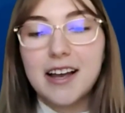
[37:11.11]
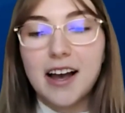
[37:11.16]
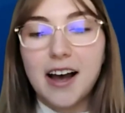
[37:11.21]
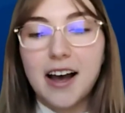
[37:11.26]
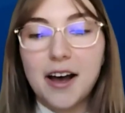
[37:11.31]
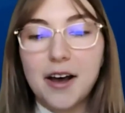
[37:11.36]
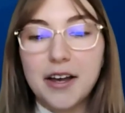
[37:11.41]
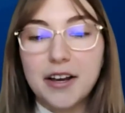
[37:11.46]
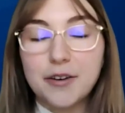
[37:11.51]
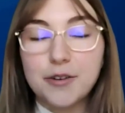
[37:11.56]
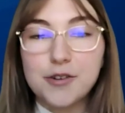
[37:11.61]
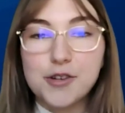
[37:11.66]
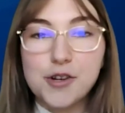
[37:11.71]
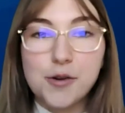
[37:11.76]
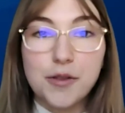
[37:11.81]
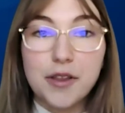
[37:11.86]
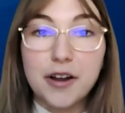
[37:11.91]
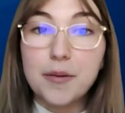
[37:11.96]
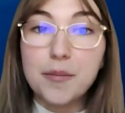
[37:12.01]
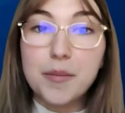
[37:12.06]
It'll
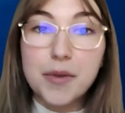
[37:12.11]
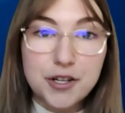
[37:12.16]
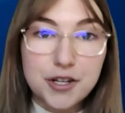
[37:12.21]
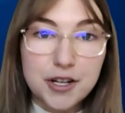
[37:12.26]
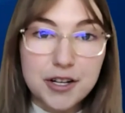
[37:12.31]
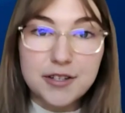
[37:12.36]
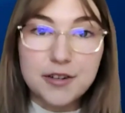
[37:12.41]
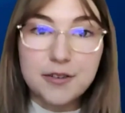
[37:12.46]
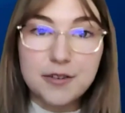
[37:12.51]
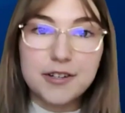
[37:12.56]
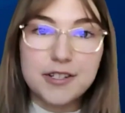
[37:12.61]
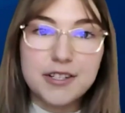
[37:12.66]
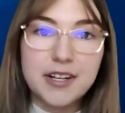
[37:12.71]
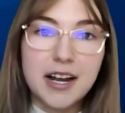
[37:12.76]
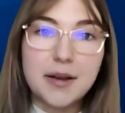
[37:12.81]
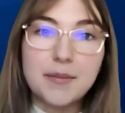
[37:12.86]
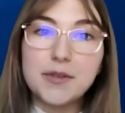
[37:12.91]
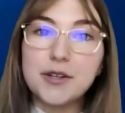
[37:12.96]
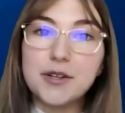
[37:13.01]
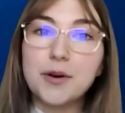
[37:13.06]
show their emissions over
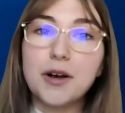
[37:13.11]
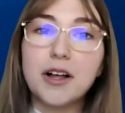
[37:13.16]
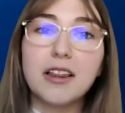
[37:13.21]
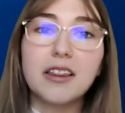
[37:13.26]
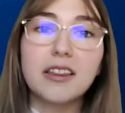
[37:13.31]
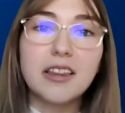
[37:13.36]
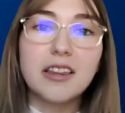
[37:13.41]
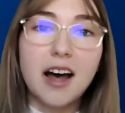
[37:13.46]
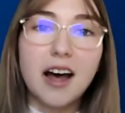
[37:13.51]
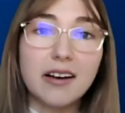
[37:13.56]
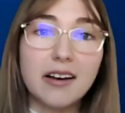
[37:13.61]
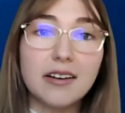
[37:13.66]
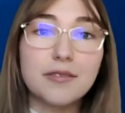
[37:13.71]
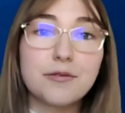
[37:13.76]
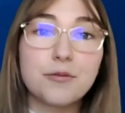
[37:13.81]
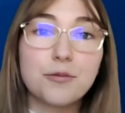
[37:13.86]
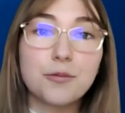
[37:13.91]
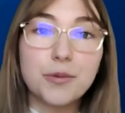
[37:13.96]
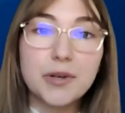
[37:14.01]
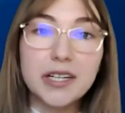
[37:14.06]
time. So a lot
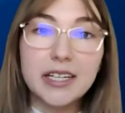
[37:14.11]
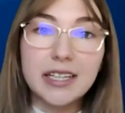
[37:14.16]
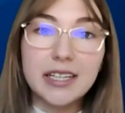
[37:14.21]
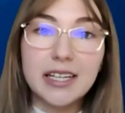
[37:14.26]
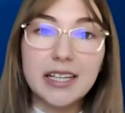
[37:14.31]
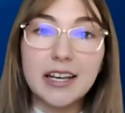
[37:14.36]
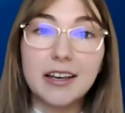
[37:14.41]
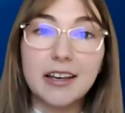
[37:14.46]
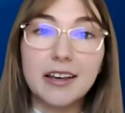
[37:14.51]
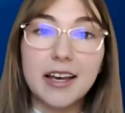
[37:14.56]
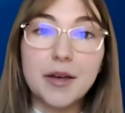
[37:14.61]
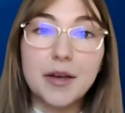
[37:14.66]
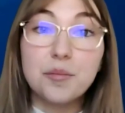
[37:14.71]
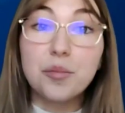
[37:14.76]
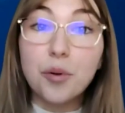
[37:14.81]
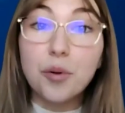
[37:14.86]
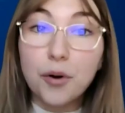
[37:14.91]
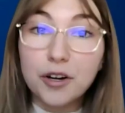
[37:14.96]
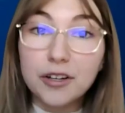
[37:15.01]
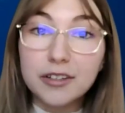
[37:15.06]
of really
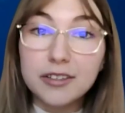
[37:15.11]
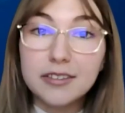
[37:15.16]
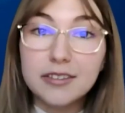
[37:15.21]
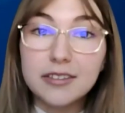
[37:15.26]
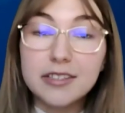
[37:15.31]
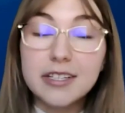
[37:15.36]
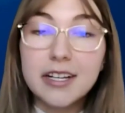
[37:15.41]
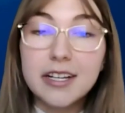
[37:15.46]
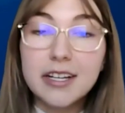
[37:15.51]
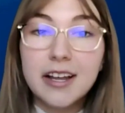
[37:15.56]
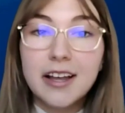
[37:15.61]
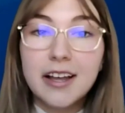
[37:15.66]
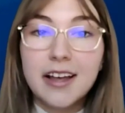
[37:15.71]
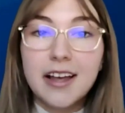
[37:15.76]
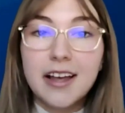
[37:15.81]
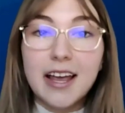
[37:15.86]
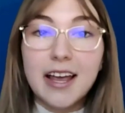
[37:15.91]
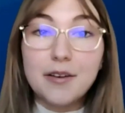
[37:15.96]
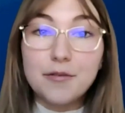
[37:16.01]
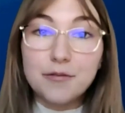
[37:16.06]
important
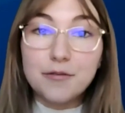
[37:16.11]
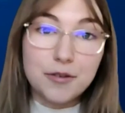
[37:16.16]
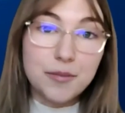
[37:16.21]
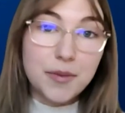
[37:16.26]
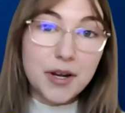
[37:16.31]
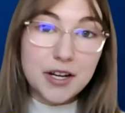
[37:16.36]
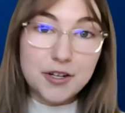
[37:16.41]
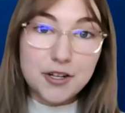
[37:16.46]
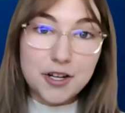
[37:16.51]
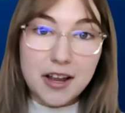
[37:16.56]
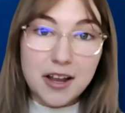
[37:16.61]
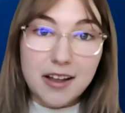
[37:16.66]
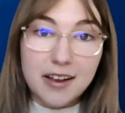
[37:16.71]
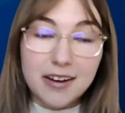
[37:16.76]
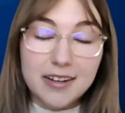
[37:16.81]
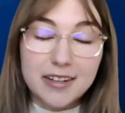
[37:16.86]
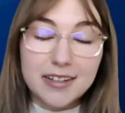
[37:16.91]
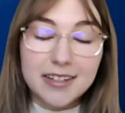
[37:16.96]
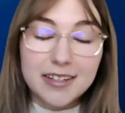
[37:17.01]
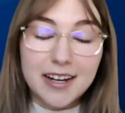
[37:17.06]

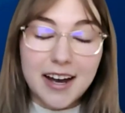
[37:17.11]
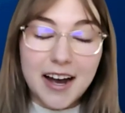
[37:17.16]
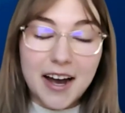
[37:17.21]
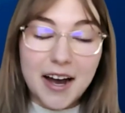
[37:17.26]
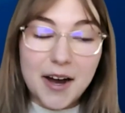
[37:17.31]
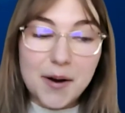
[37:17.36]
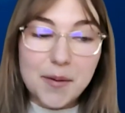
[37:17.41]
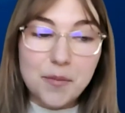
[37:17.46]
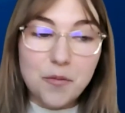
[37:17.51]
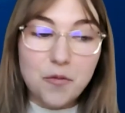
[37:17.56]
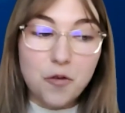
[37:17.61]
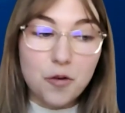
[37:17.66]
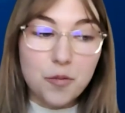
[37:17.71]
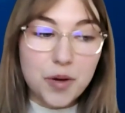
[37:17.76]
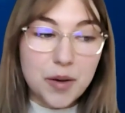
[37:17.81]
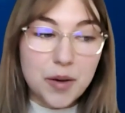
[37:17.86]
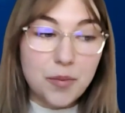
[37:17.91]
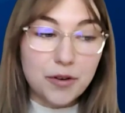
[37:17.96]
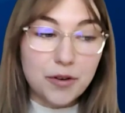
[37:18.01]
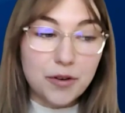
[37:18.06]
information for
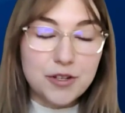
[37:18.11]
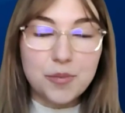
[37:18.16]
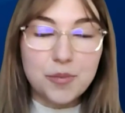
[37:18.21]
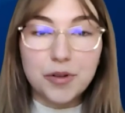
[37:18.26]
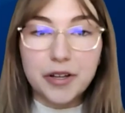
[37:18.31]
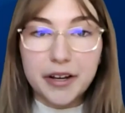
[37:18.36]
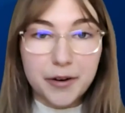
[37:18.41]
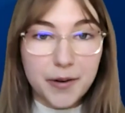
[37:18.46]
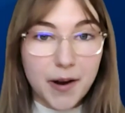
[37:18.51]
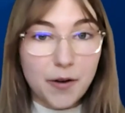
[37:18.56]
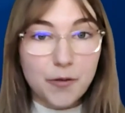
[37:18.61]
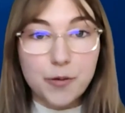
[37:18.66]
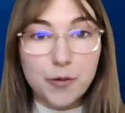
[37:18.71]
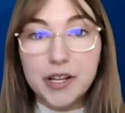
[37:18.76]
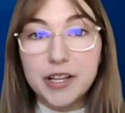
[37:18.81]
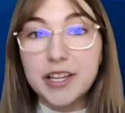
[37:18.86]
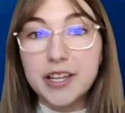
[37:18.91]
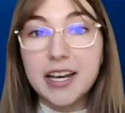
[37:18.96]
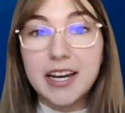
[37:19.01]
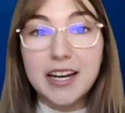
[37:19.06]
people to play around
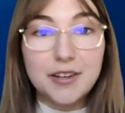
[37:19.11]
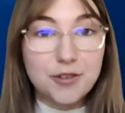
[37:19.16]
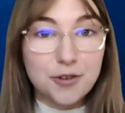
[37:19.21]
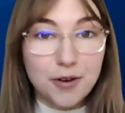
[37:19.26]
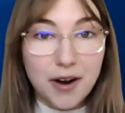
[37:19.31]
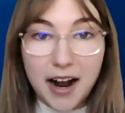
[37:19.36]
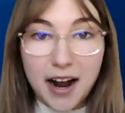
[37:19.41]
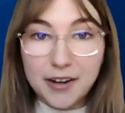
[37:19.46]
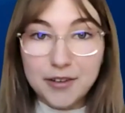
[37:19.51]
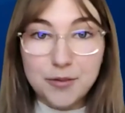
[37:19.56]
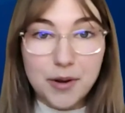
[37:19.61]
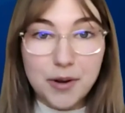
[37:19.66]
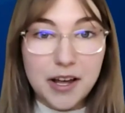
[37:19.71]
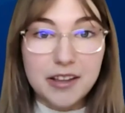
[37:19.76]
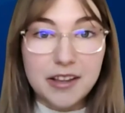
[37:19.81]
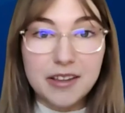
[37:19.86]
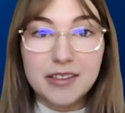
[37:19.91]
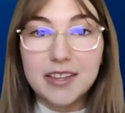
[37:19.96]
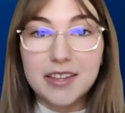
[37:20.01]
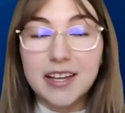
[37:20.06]
with and interact
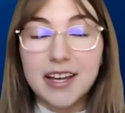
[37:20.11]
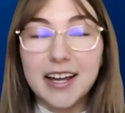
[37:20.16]
with.